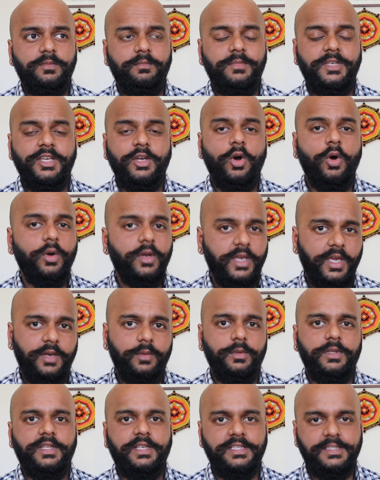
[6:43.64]
be okay
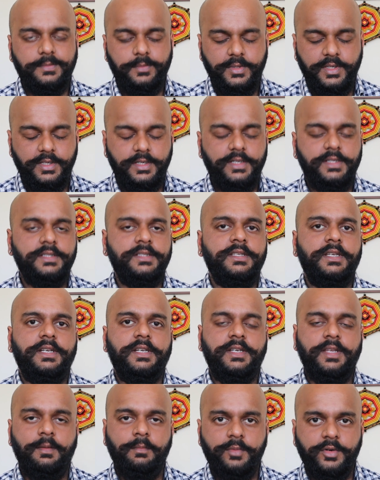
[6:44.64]
with
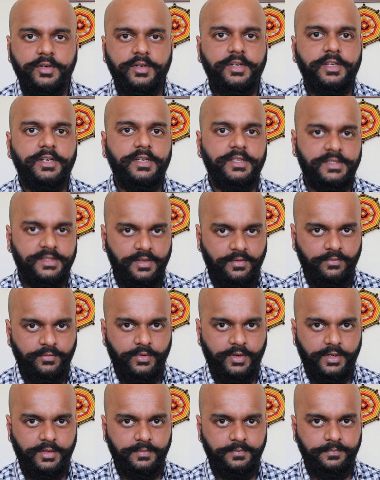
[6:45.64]
experiencing temporary
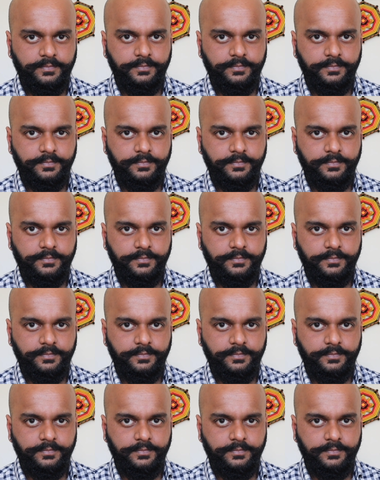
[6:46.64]
discomfort,